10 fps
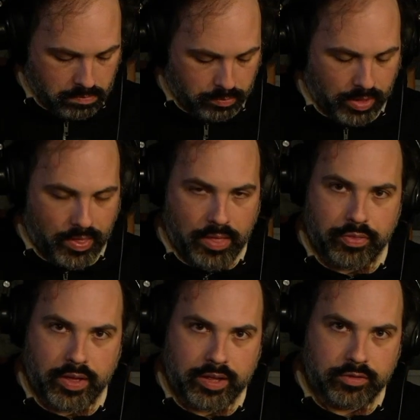Play that
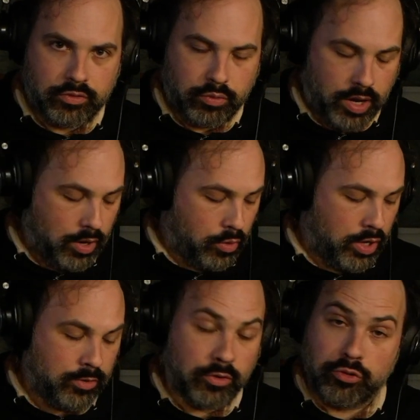thickest string, or
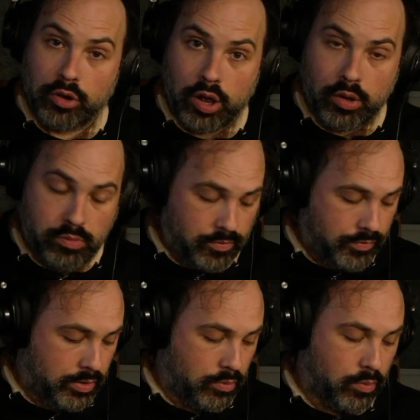use a drone
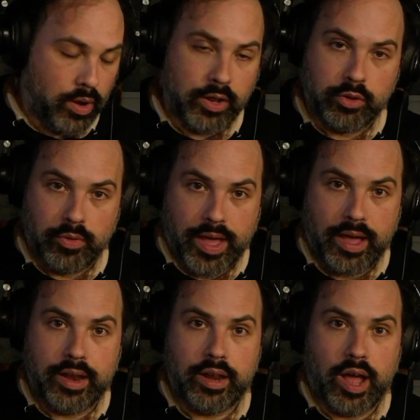if you want to do
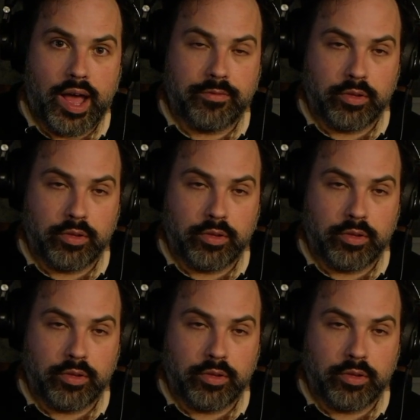that and not have